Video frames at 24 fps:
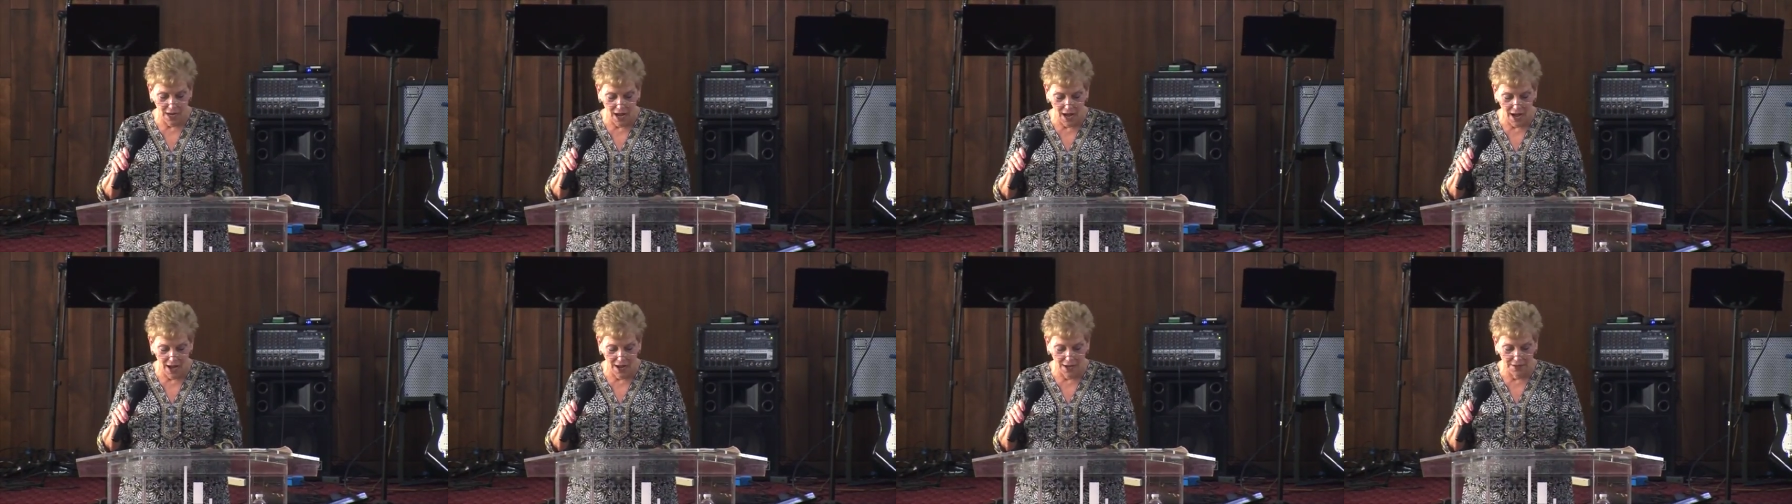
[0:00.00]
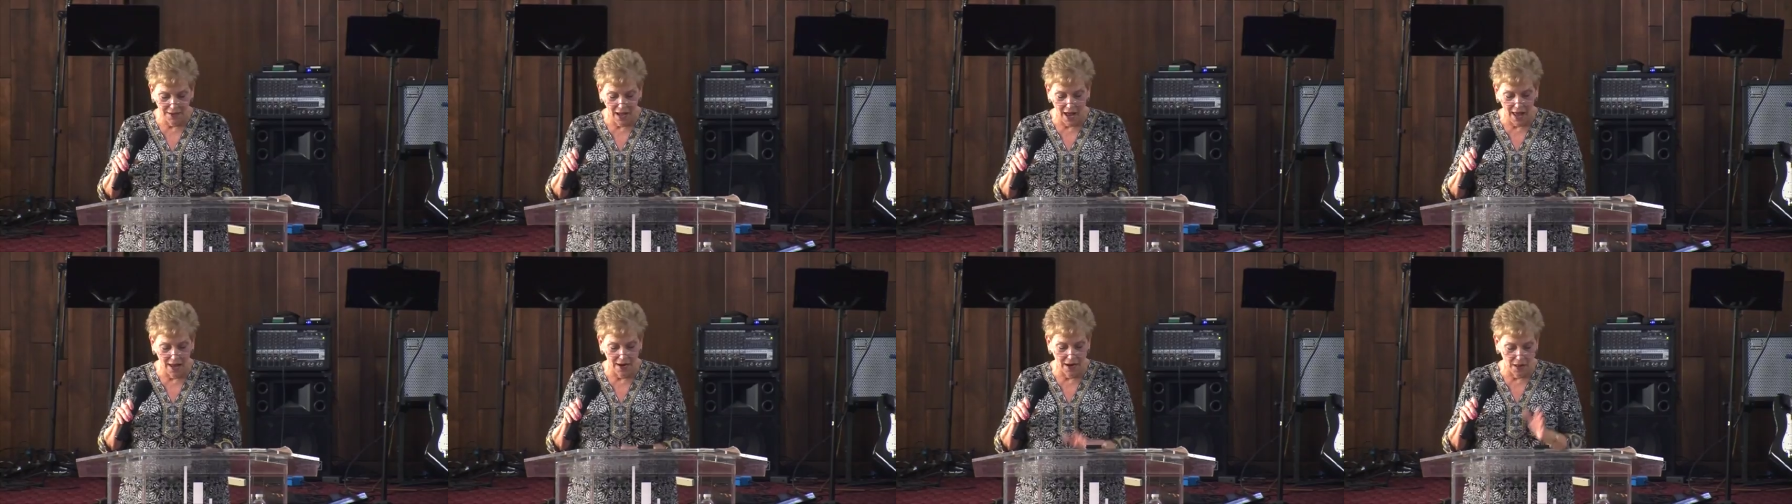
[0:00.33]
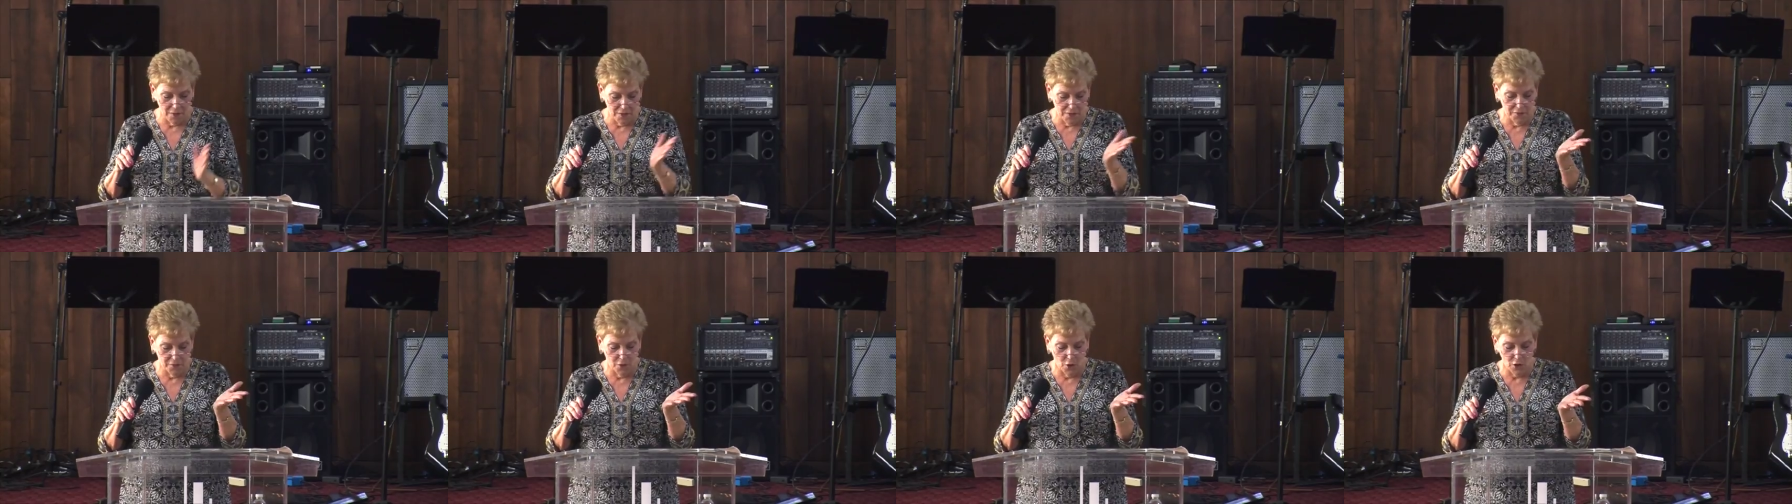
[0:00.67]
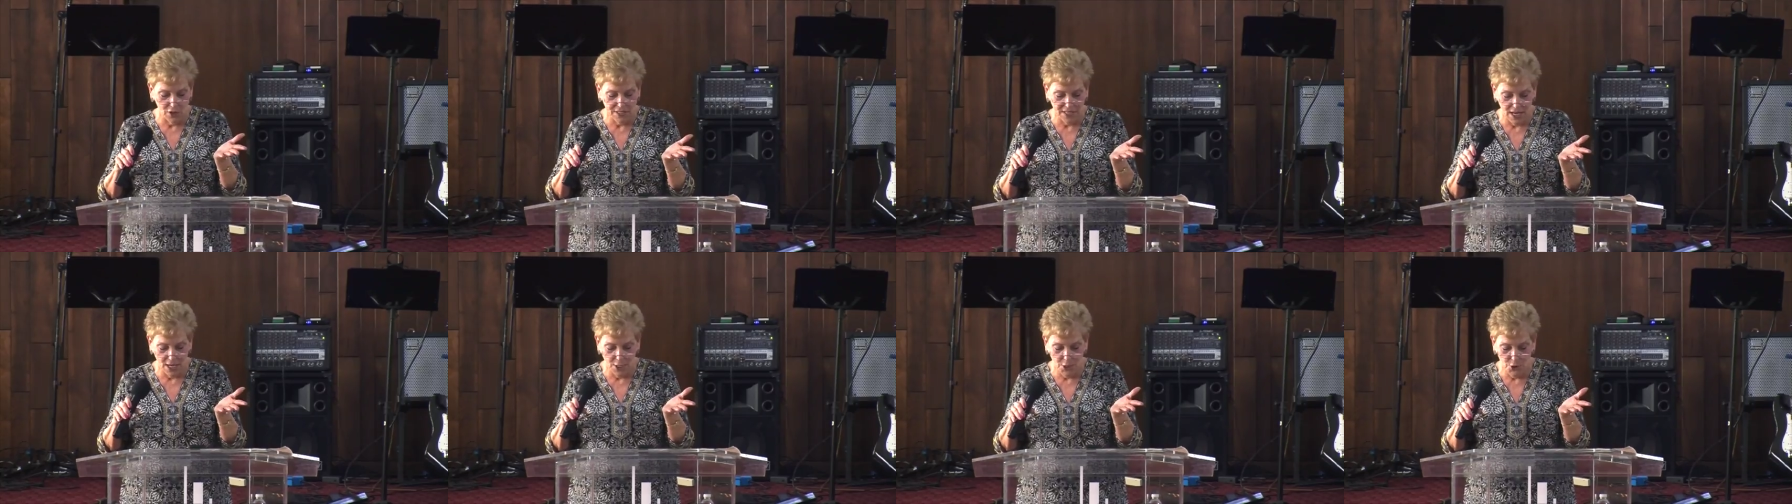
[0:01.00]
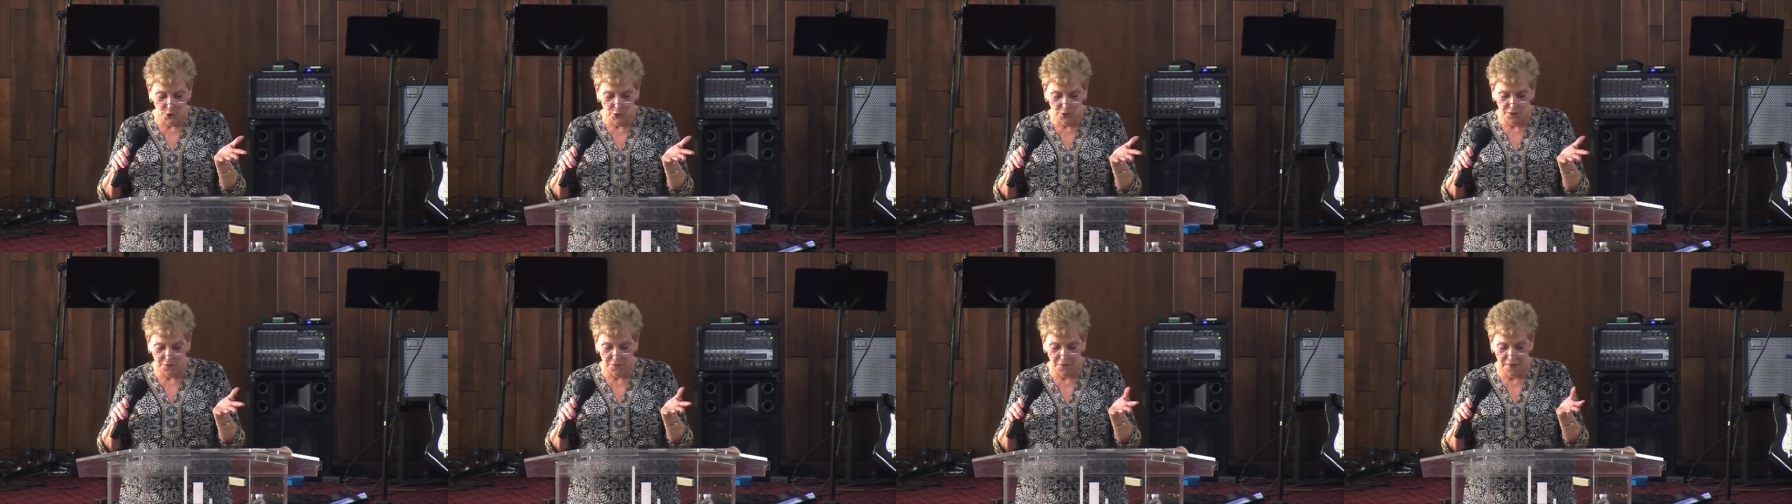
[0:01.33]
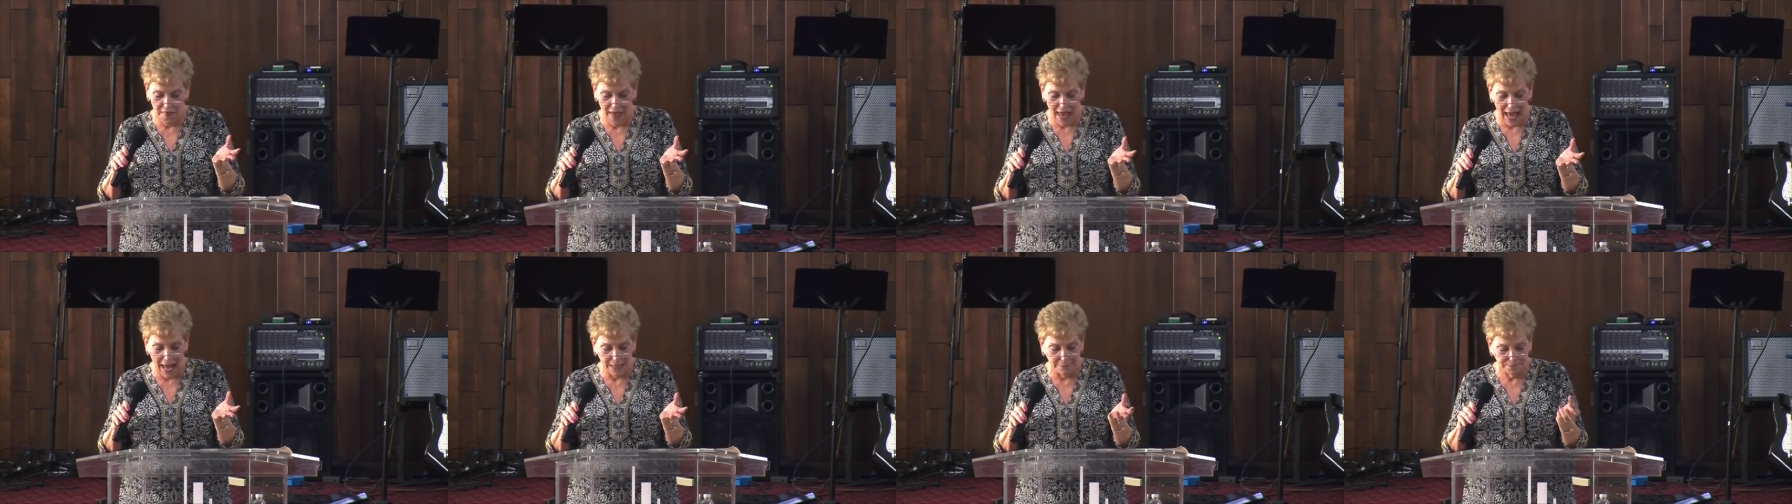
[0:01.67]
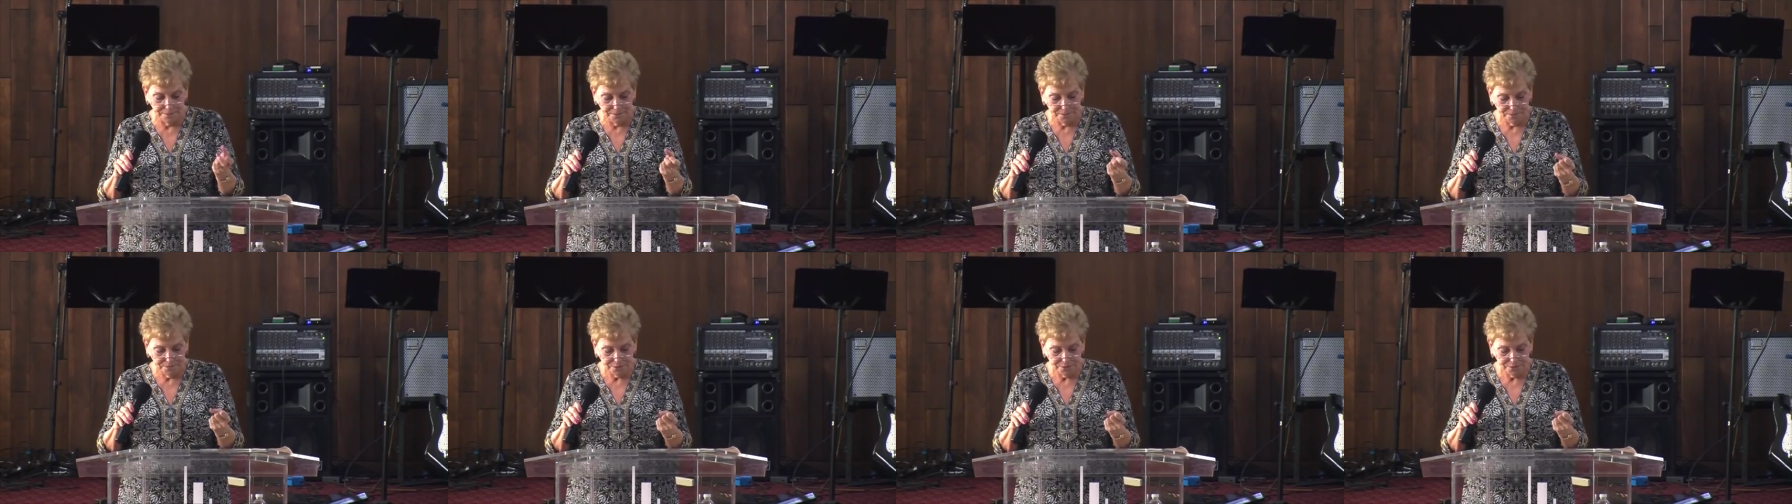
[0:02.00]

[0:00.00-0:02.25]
Uh, and the verse I used for that,